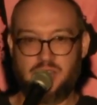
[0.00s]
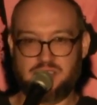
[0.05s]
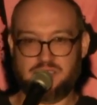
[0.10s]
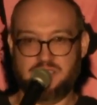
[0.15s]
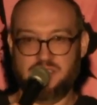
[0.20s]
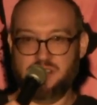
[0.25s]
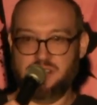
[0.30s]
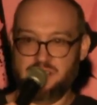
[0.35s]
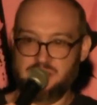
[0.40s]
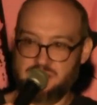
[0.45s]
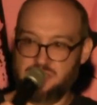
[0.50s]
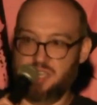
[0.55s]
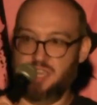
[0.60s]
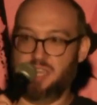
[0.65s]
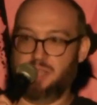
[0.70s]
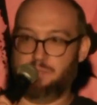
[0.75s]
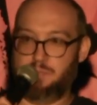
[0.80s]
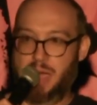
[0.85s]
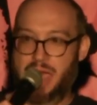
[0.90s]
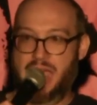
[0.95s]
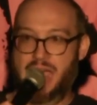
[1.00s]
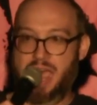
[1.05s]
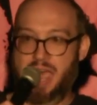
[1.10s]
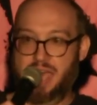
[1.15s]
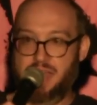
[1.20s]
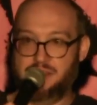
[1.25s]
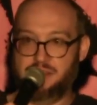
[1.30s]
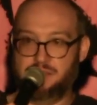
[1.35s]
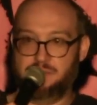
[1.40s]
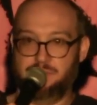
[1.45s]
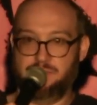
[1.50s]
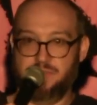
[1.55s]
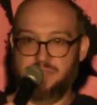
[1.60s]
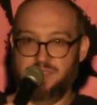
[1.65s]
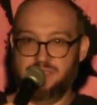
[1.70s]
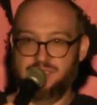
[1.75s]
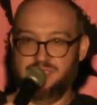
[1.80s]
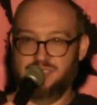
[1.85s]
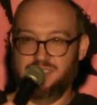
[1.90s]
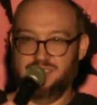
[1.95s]
in and is like, man,
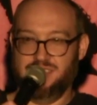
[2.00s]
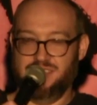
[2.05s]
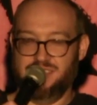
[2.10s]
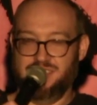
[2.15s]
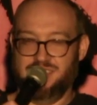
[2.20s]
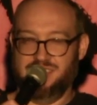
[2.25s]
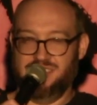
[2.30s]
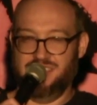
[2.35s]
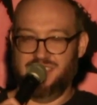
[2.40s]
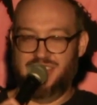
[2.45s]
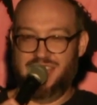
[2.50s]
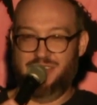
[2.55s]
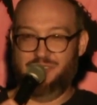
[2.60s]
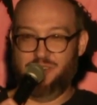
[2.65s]
I